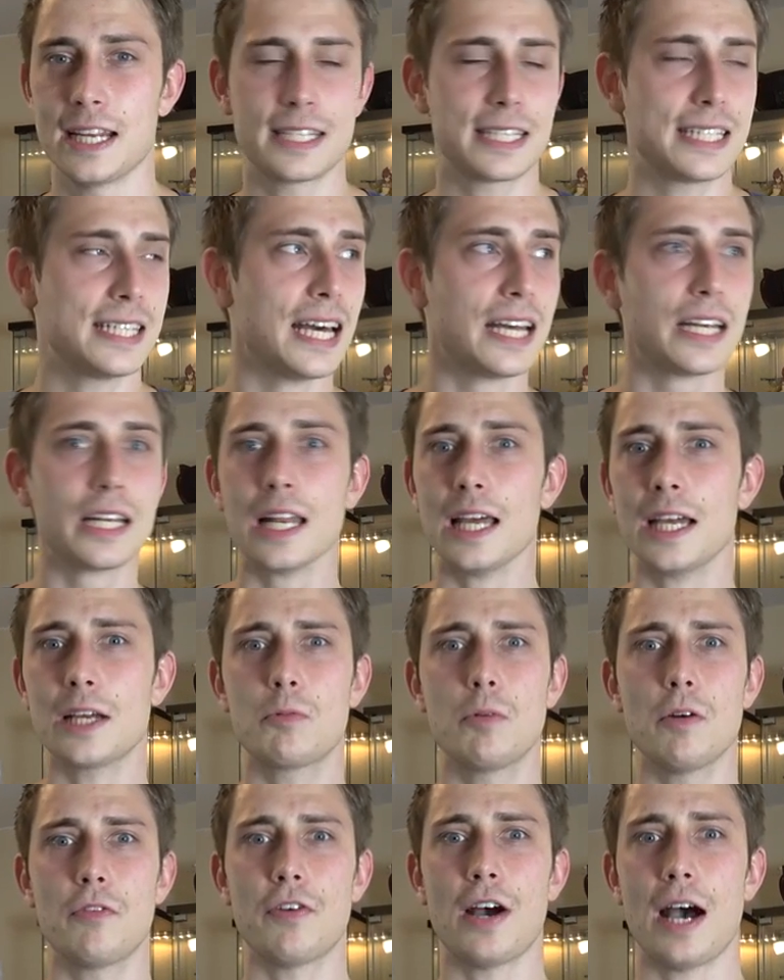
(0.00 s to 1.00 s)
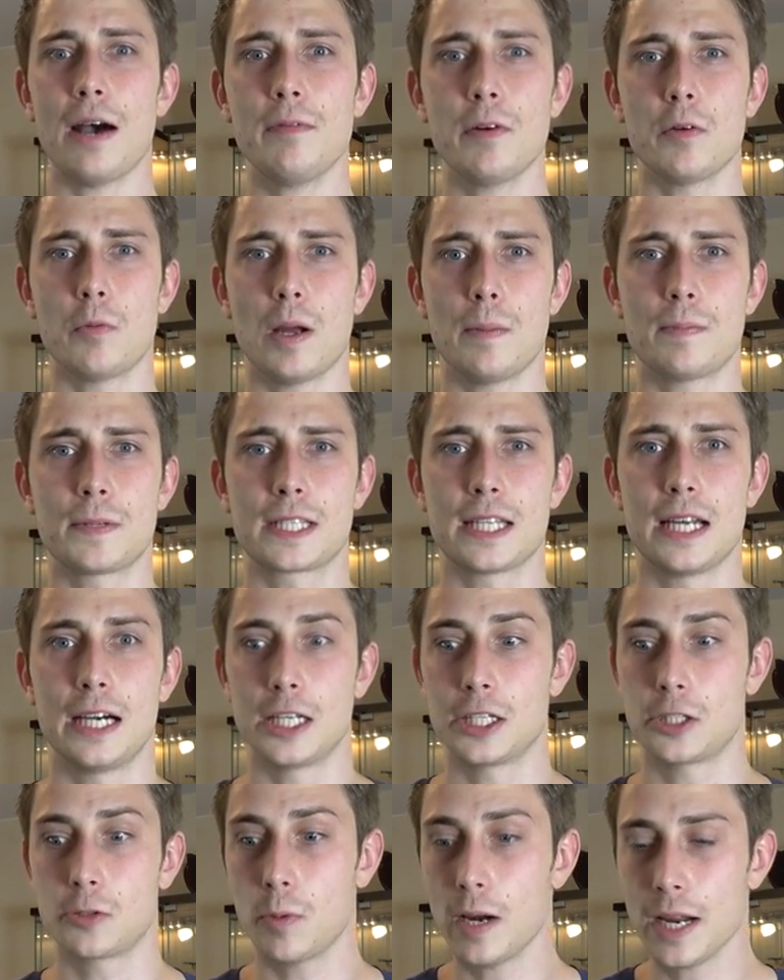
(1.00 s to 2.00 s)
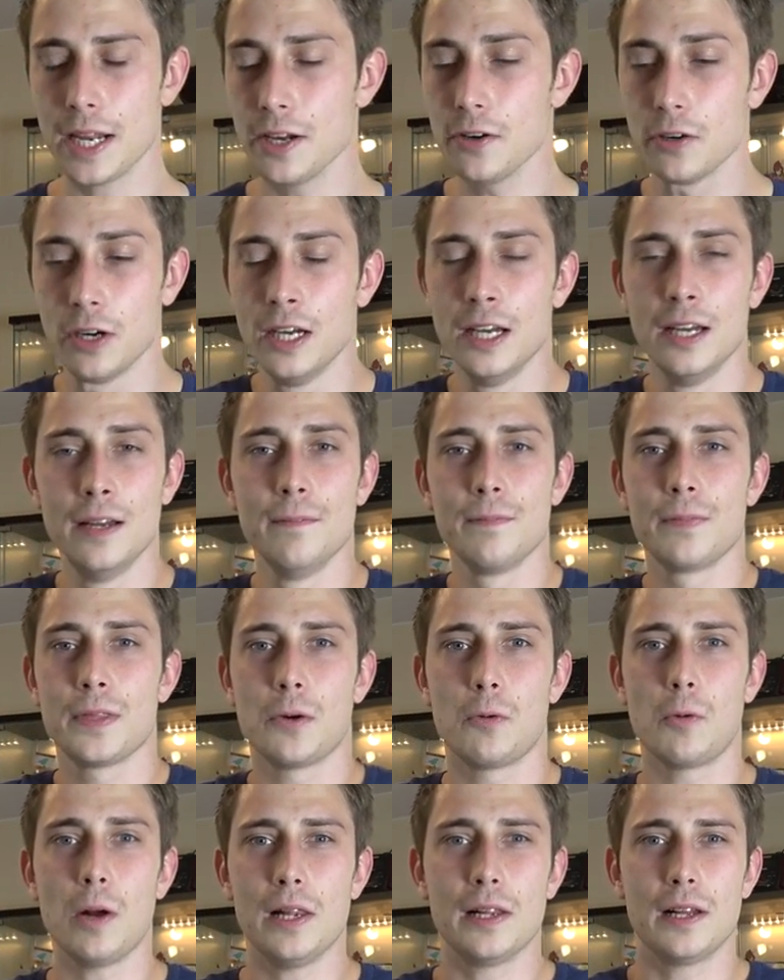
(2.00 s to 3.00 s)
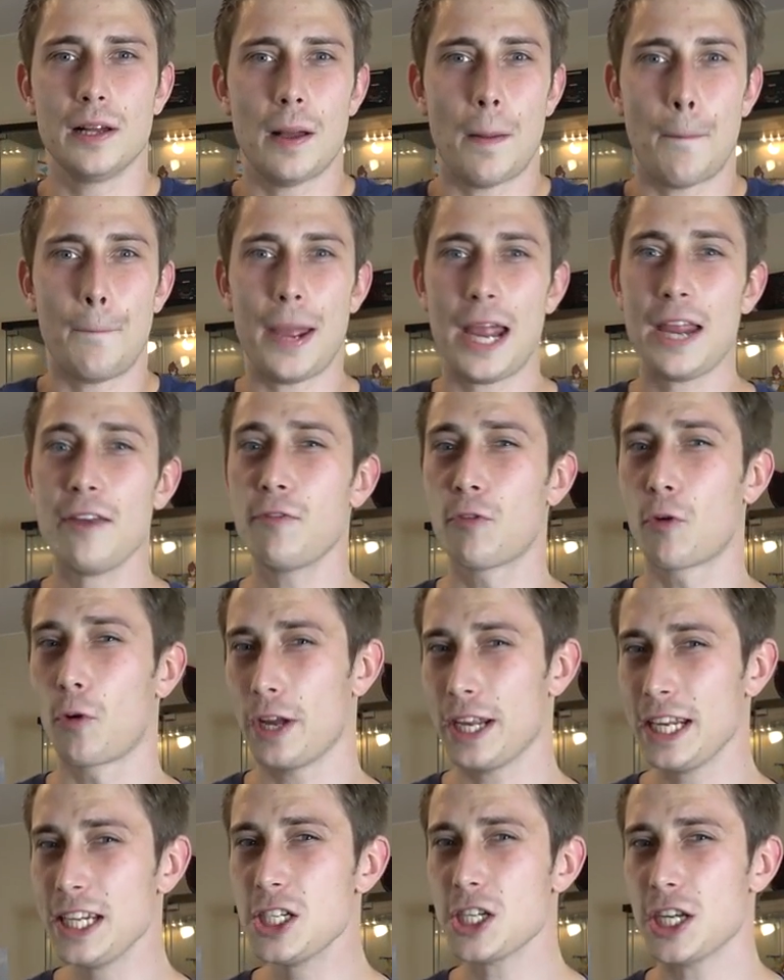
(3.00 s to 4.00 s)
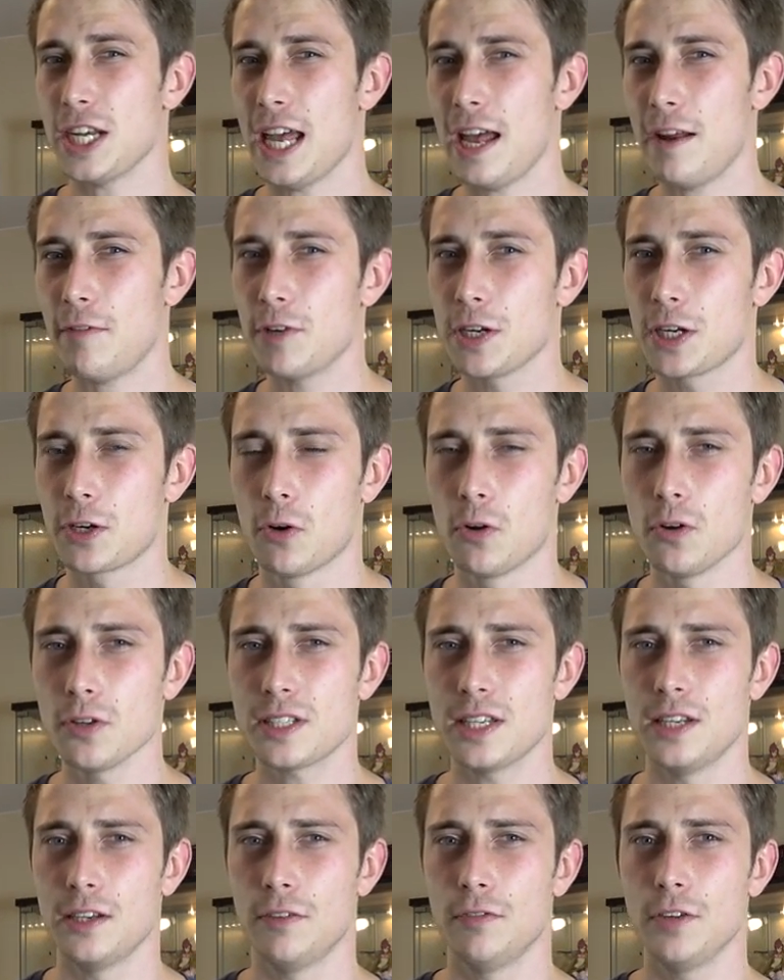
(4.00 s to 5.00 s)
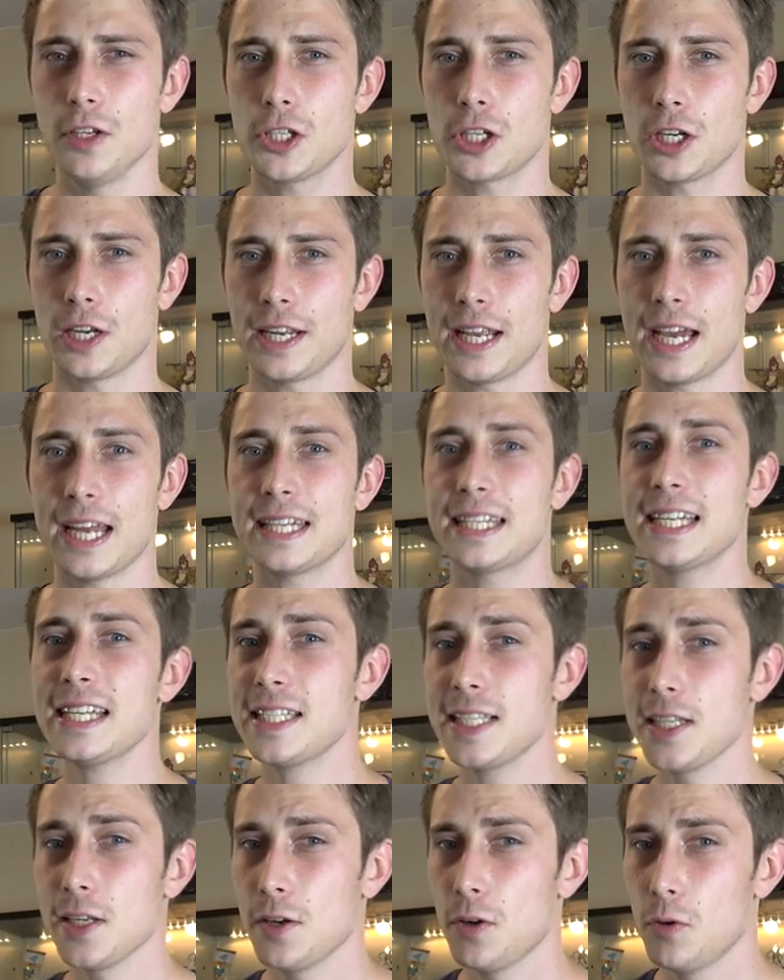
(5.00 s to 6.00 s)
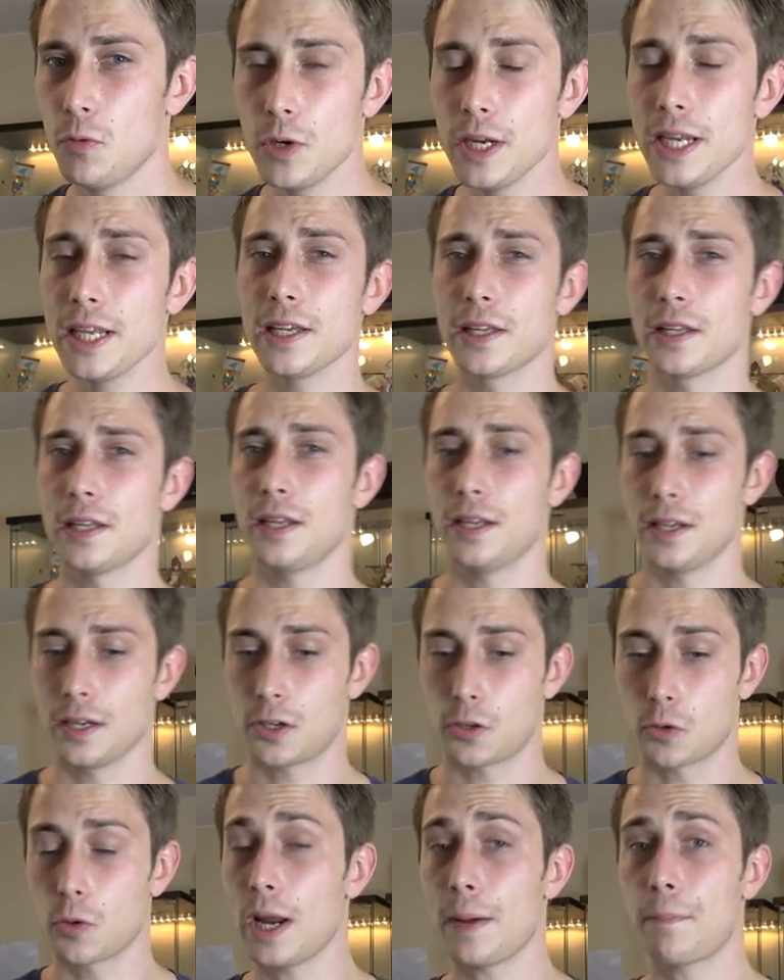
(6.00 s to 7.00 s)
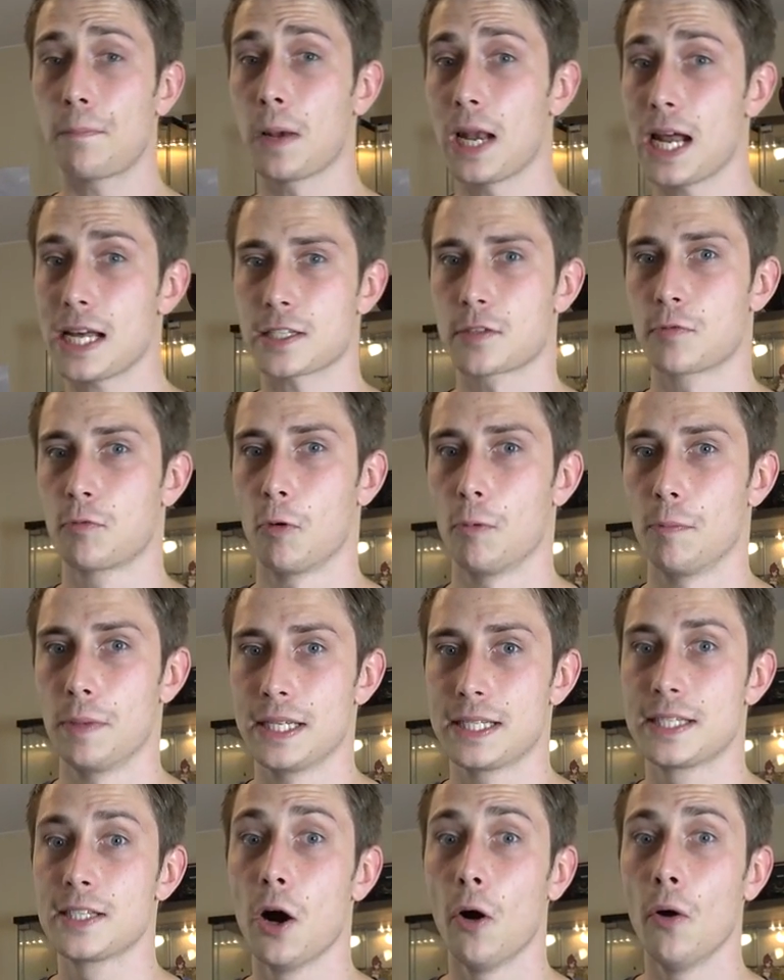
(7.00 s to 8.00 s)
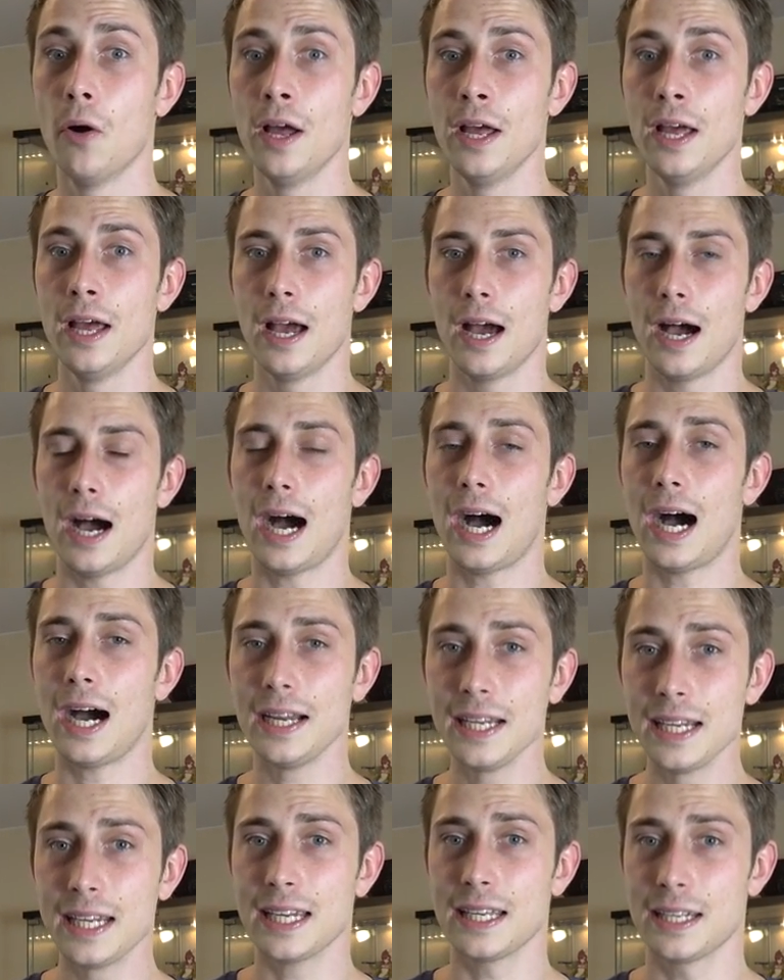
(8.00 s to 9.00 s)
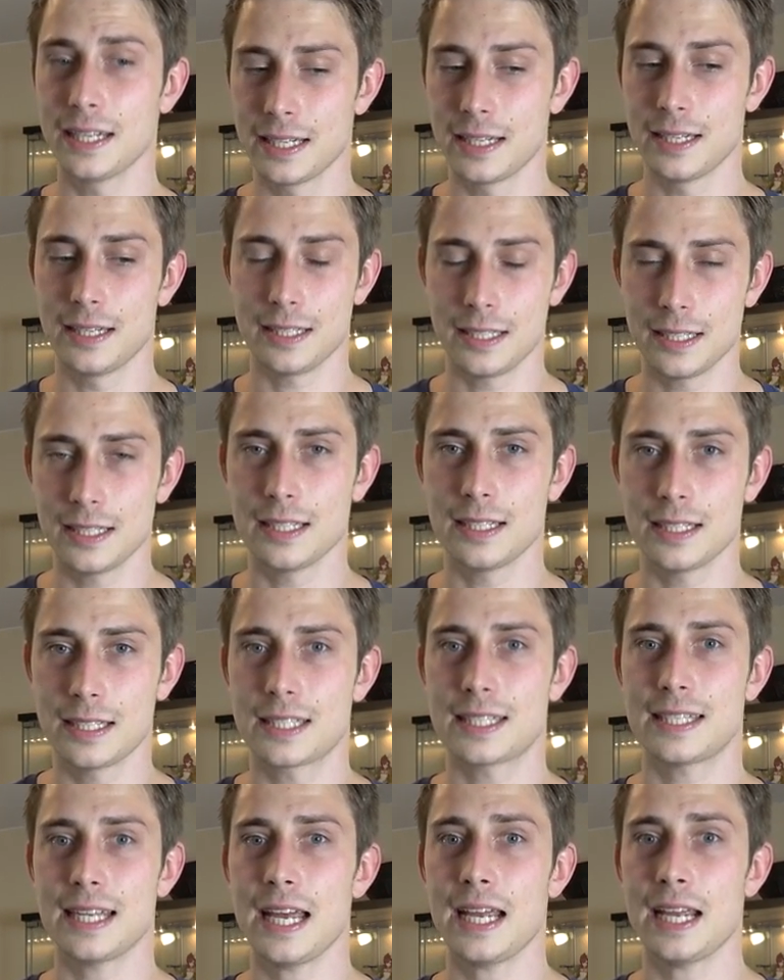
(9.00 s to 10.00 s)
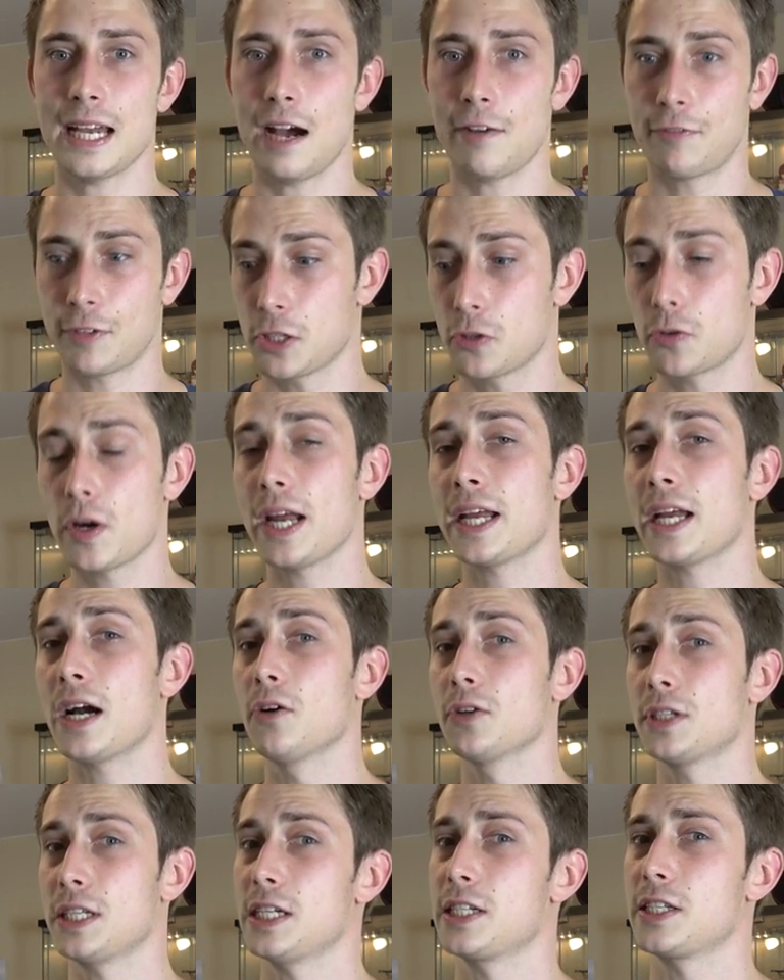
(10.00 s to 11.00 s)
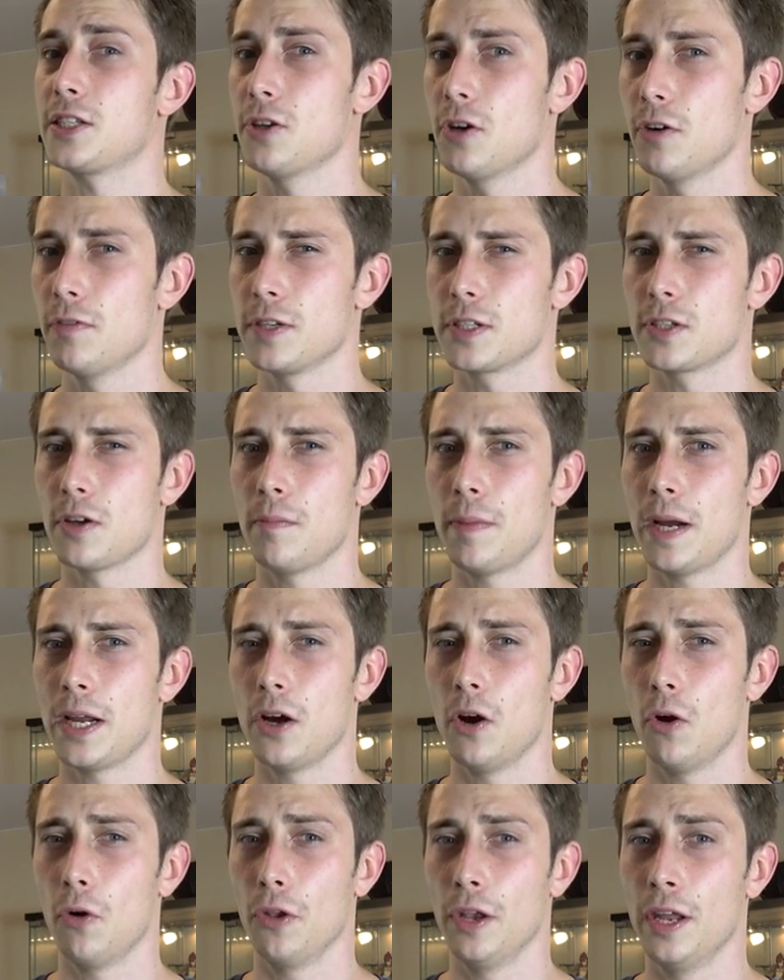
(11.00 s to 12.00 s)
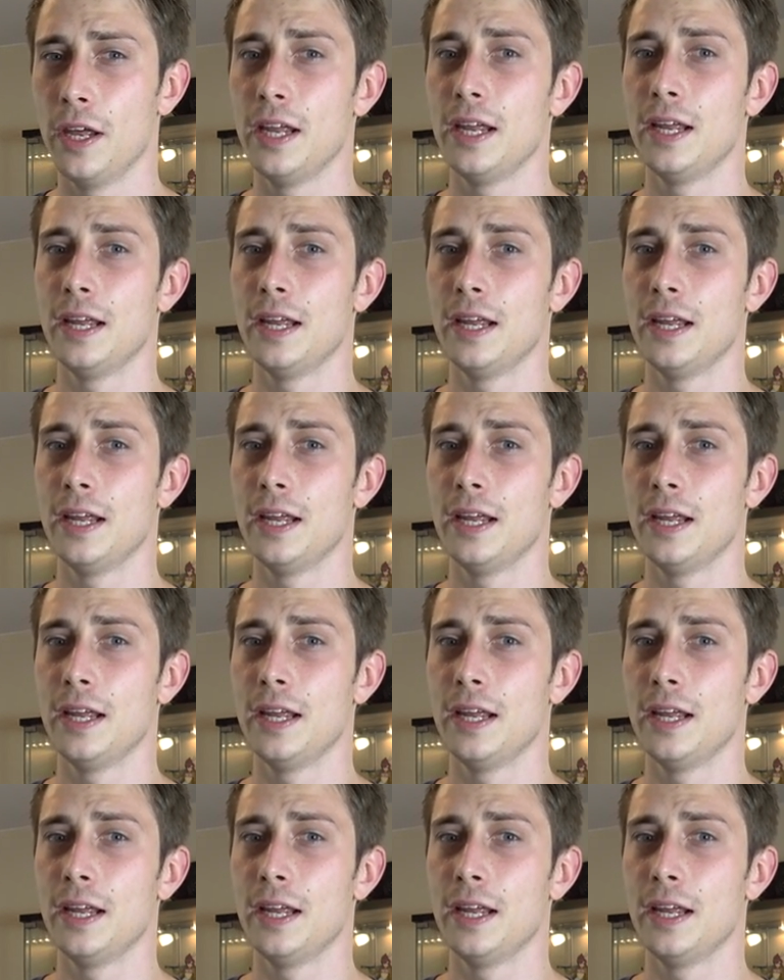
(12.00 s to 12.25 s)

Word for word: It's not like with other websites where you, well, pay for each and every course individually. And that's a real great plus for me. So I can say, after trying out their service on my own,